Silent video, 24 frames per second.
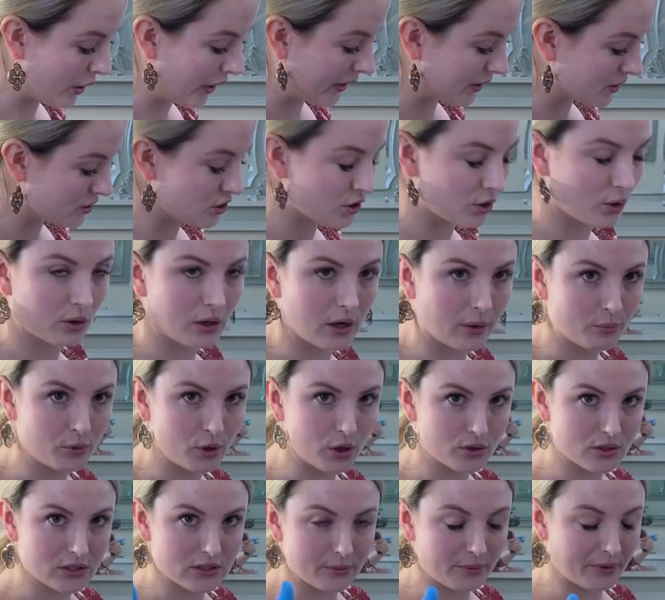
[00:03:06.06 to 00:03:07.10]
okay, so come
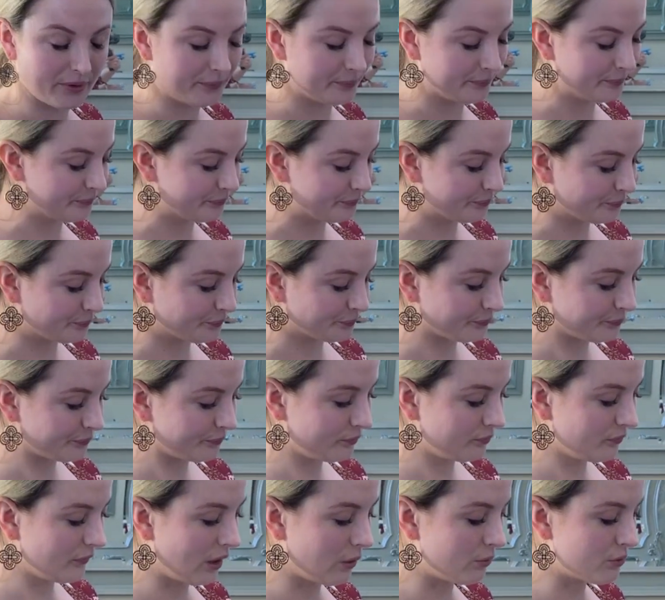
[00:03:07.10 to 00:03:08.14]
close to me.
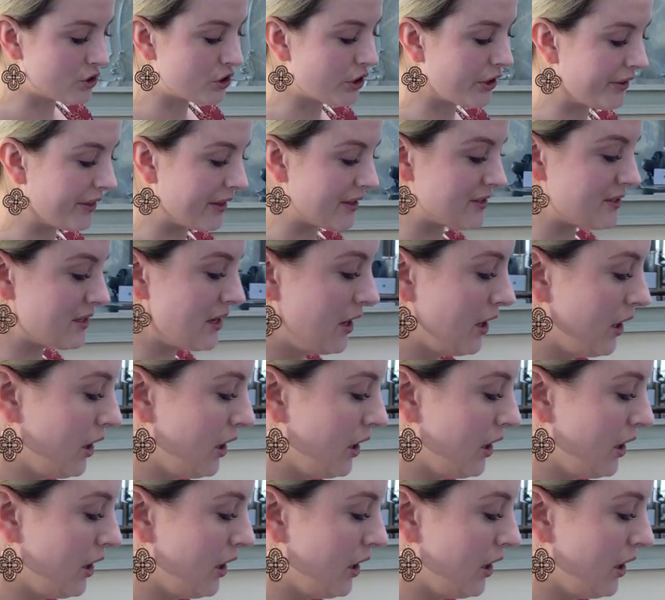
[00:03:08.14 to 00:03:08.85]
I'll show you this.